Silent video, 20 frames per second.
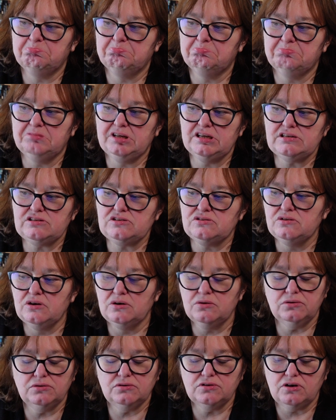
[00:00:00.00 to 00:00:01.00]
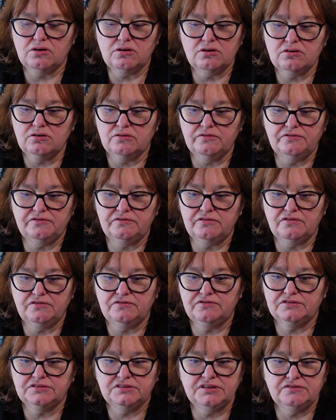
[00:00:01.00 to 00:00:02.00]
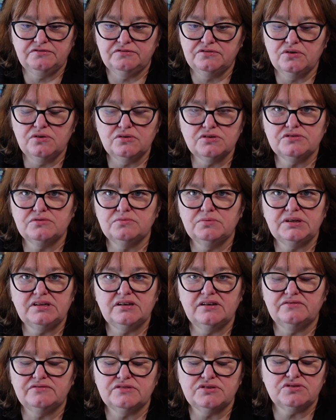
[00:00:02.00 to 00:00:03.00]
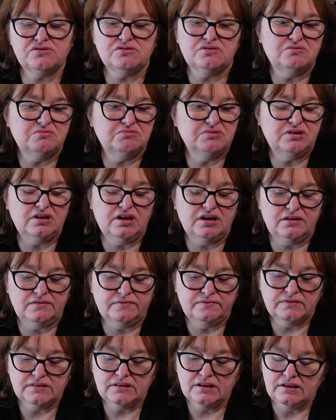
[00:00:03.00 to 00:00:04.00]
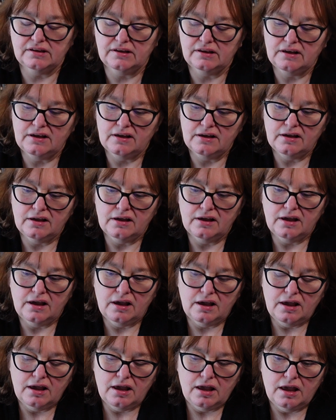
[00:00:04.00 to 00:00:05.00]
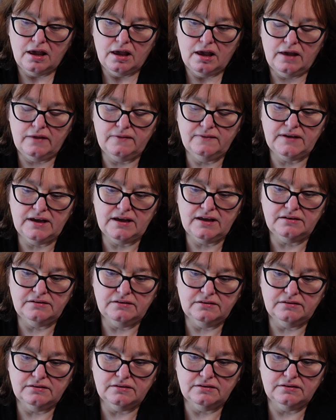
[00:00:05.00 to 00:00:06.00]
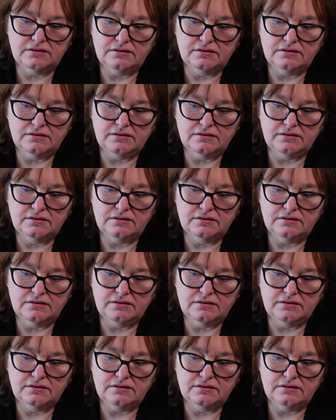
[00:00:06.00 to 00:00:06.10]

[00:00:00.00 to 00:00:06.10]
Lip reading: there's no talk of a divorce or whatever, so yeah. And then